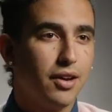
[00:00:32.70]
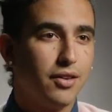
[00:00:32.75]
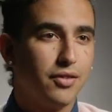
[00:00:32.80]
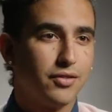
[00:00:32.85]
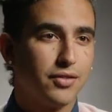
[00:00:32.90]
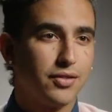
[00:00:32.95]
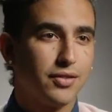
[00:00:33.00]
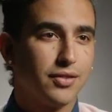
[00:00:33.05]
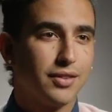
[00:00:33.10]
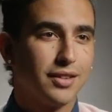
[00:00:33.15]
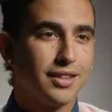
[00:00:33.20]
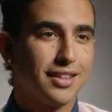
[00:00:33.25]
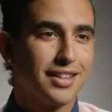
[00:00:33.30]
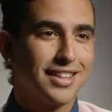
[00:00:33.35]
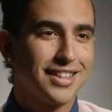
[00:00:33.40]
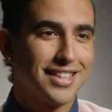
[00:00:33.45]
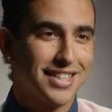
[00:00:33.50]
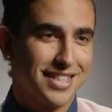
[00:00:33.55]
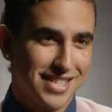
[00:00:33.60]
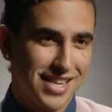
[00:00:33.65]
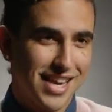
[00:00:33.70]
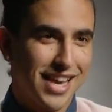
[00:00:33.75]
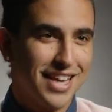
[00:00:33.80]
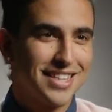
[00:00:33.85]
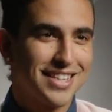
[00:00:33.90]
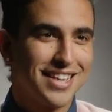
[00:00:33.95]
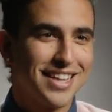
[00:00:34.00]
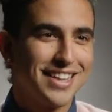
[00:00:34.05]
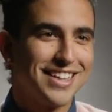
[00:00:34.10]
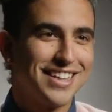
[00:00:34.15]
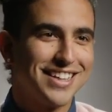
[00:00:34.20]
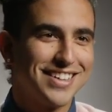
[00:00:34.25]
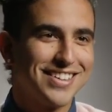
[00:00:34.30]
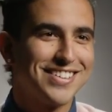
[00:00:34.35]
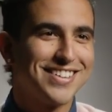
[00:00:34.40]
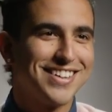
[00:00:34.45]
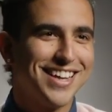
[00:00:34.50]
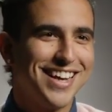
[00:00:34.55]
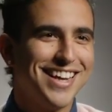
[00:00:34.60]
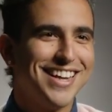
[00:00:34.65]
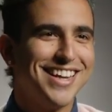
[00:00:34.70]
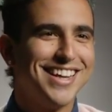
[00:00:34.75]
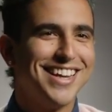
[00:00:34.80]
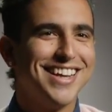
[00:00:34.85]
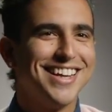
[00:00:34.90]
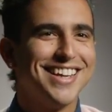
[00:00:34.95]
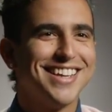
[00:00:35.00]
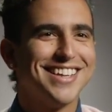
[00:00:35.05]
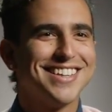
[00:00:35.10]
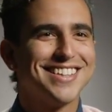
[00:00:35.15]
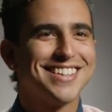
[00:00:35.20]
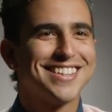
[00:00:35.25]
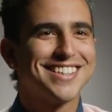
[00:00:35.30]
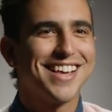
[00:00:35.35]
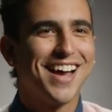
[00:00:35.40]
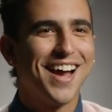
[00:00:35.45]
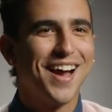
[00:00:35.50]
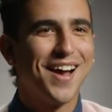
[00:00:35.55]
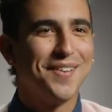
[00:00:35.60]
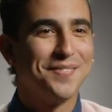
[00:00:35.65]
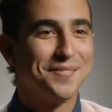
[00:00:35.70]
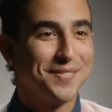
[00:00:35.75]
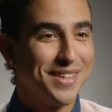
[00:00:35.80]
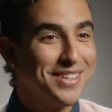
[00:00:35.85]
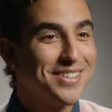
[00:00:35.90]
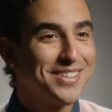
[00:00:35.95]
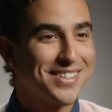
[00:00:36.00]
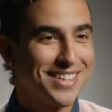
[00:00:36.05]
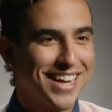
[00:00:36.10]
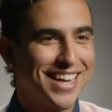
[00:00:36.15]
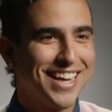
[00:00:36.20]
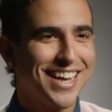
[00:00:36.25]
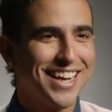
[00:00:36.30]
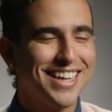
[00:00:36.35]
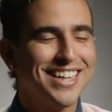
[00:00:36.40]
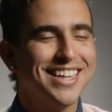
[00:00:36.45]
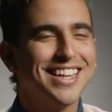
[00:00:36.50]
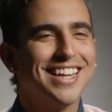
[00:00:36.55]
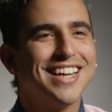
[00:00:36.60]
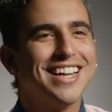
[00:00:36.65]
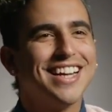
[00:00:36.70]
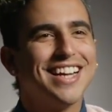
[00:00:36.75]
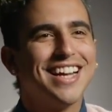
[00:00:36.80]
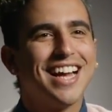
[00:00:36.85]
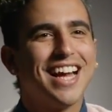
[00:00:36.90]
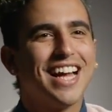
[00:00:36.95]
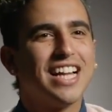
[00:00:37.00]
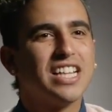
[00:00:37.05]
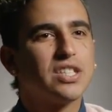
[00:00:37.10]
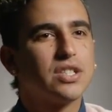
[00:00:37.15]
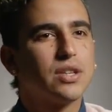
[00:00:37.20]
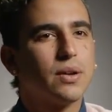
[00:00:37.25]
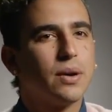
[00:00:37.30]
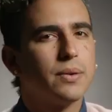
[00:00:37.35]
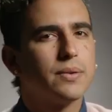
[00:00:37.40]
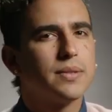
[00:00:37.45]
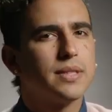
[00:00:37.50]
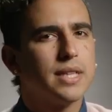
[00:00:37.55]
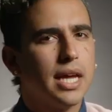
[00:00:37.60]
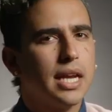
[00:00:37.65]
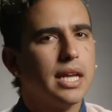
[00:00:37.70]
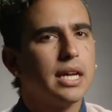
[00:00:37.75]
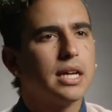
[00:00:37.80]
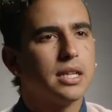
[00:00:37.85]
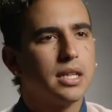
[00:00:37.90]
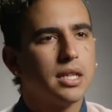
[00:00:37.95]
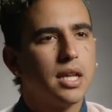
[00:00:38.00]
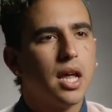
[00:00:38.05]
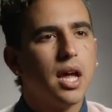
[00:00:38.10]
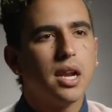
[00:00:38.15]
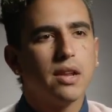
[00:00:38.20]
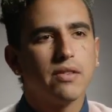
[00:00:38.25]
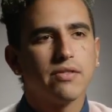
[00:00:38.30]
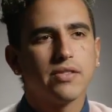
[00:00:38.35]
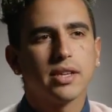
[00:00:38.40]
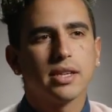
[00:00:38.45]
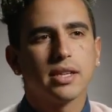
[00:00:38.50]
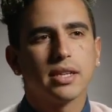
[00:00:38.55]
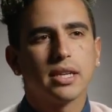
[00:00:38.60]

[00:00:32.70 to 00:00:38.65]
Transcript: of success on the internet is internet hate. And so I was getting a lot of